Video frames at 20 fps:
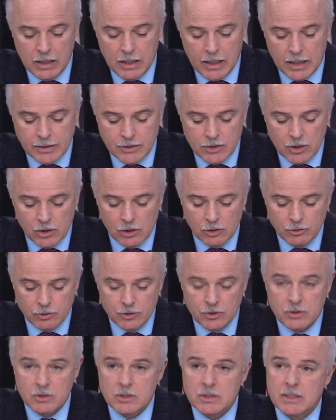on
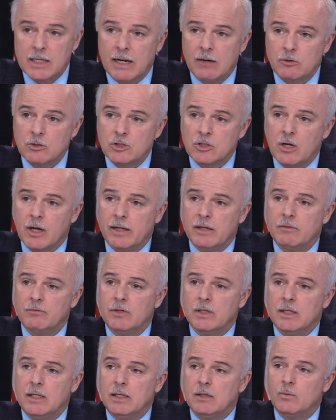solutions outside of
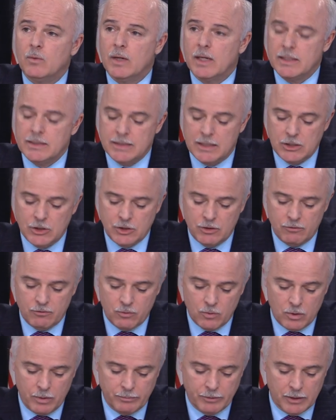the equalization
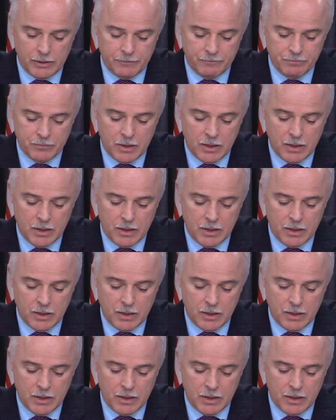formula,